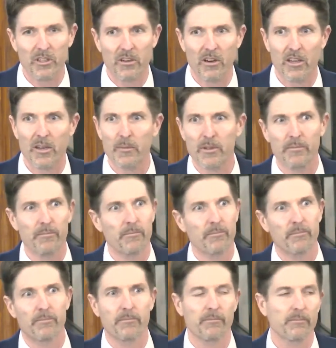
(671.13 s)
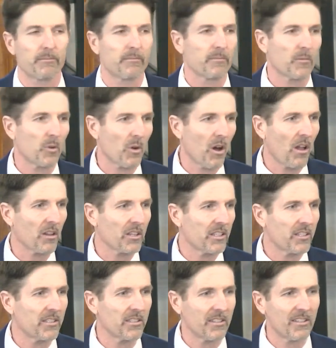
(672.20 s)
And here I am in
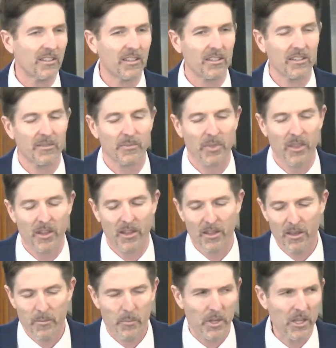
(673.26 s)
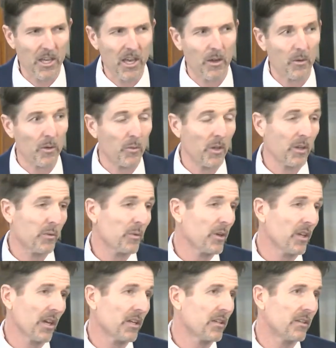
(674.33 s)
Raleigh But yeah,
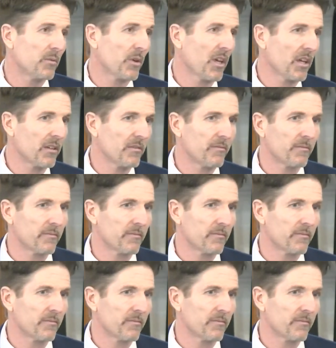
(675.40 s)
we had